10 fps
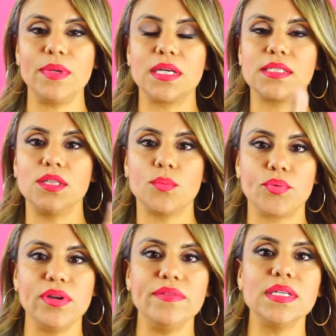because in the
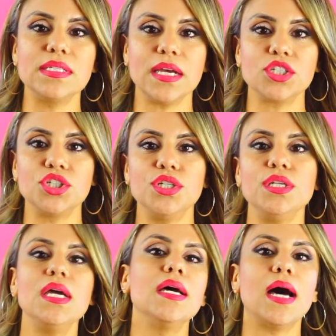previous
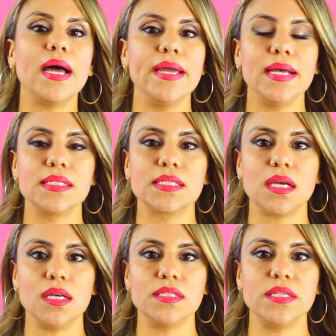section I had
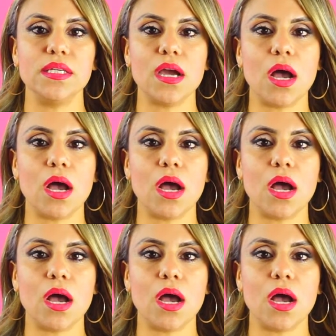discussed the